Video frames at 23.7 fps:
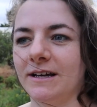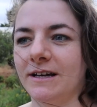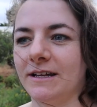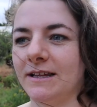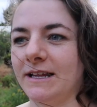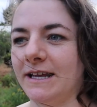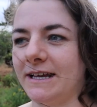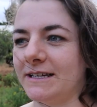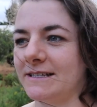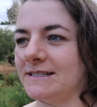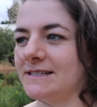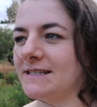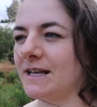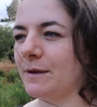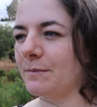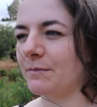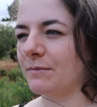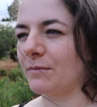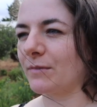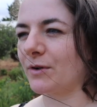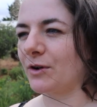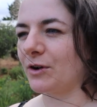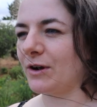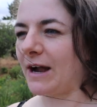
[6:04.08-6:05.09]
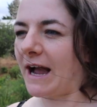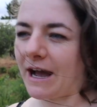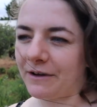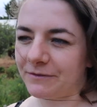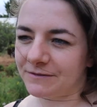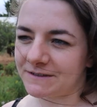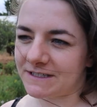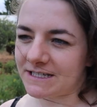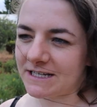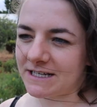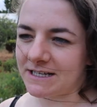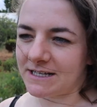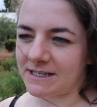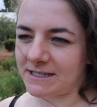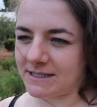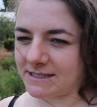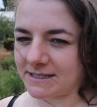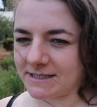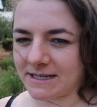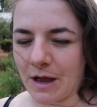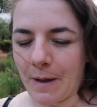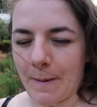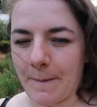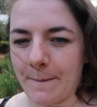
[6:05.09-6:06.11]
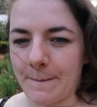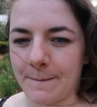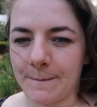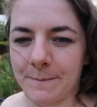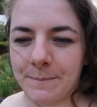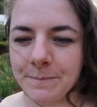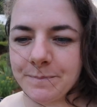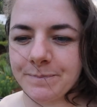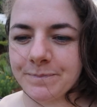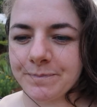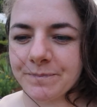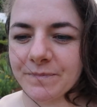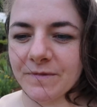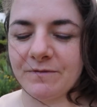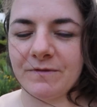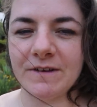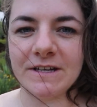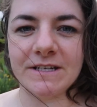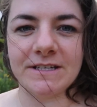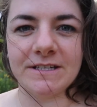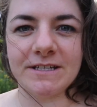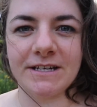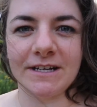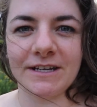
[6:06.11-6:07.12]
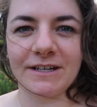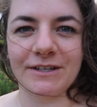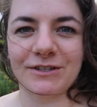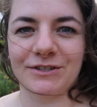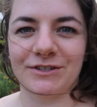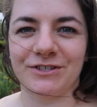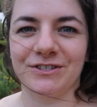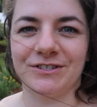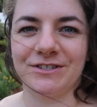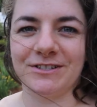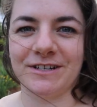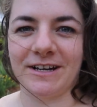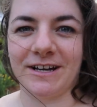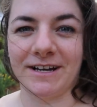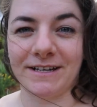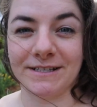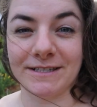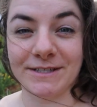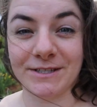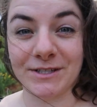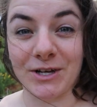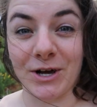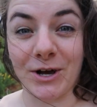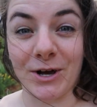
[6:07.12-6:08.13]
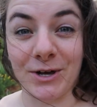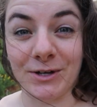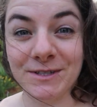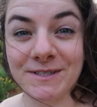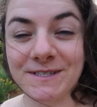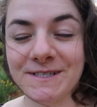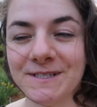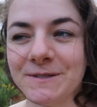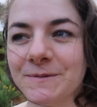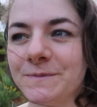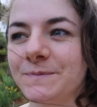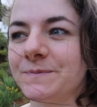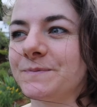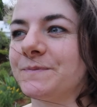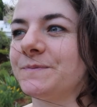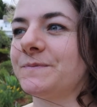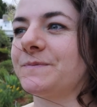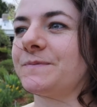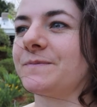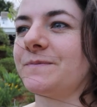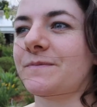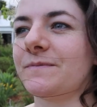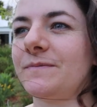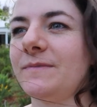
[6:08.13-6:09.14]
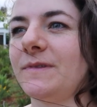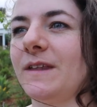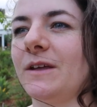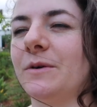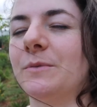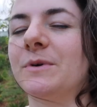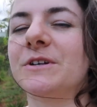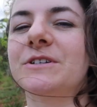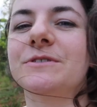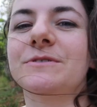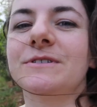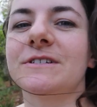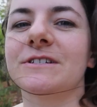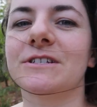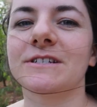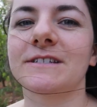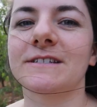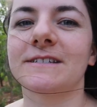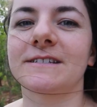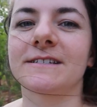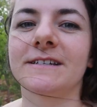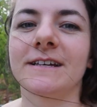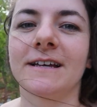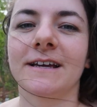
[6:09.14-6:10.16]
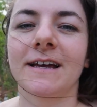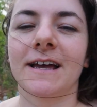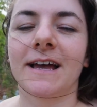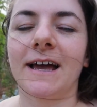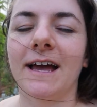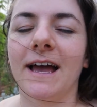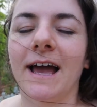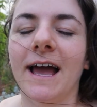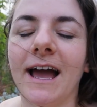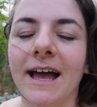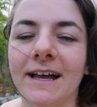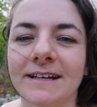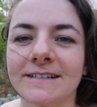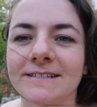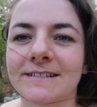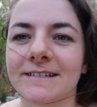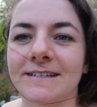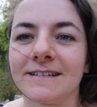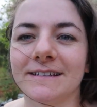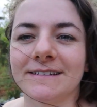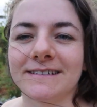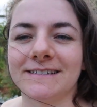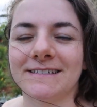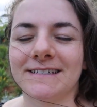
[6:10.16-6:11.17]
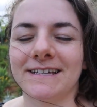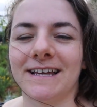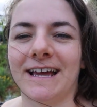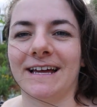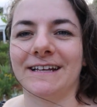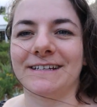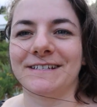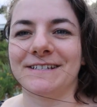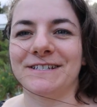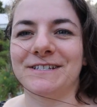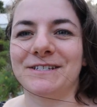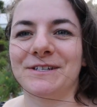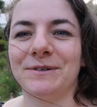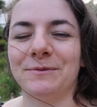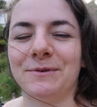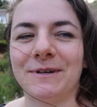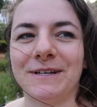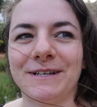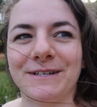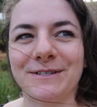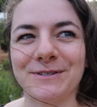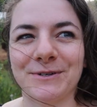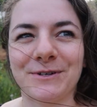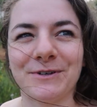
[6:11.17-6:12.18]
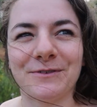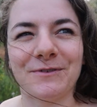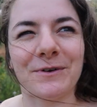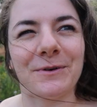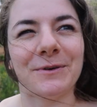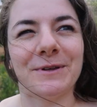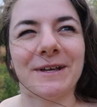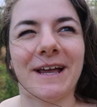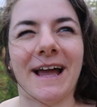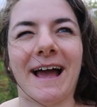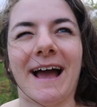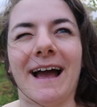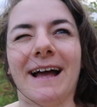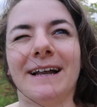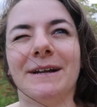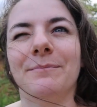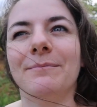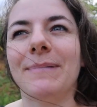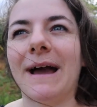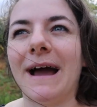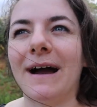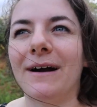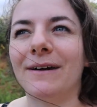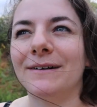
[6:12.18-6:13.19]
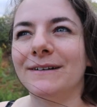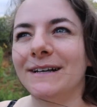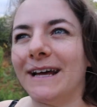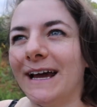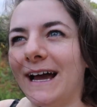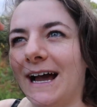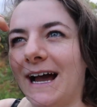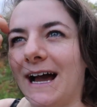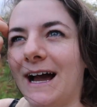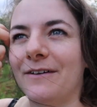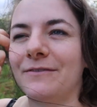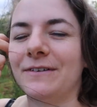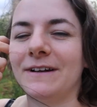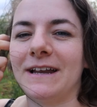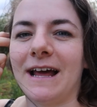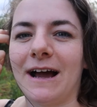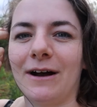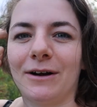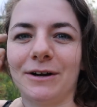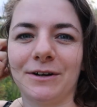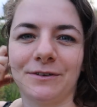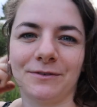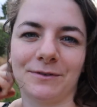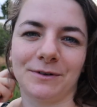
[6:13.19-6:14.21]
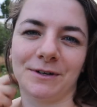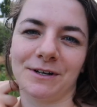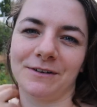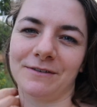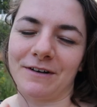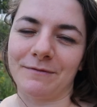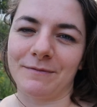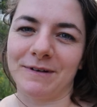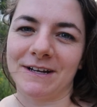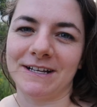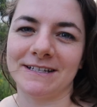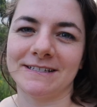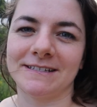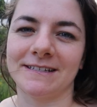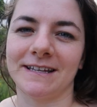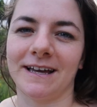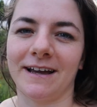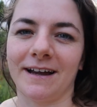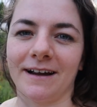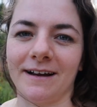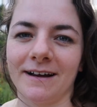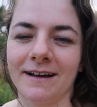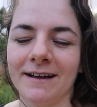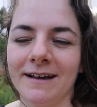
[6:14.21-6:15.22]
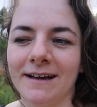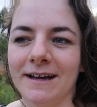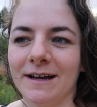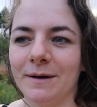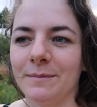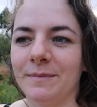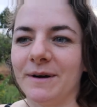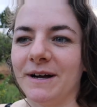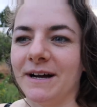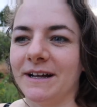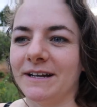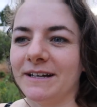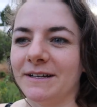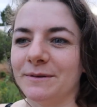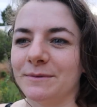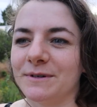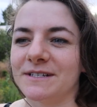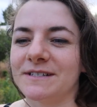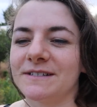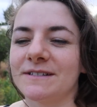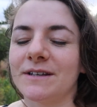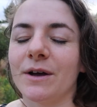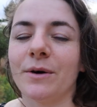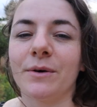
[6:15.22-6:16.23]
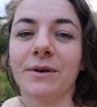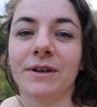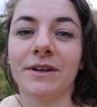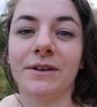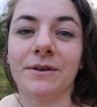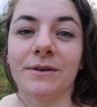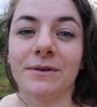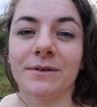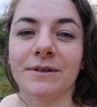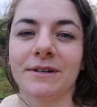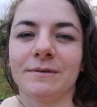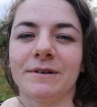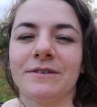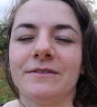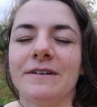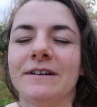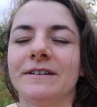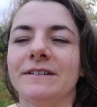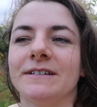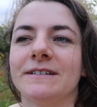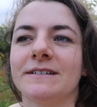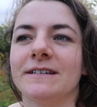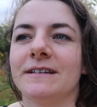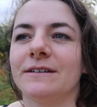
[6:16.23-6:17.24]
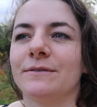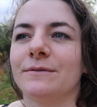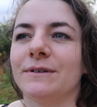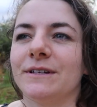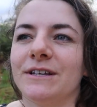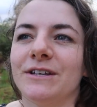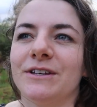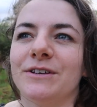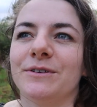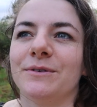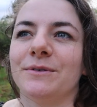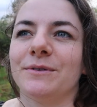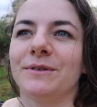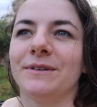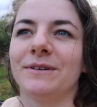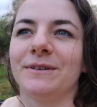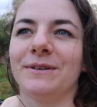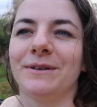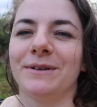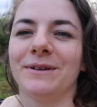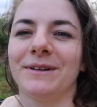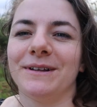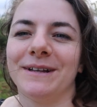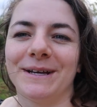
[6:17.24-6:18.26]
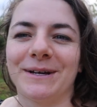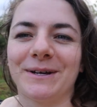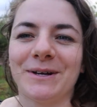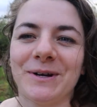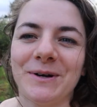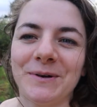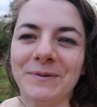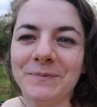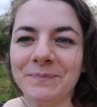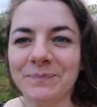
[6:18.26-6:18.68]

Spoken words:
like some crafty, some vintage stalls, which was just excellent. And we sort of only had about half an hour to 45 minutes there, but it was so cute. And we found these like really cute little like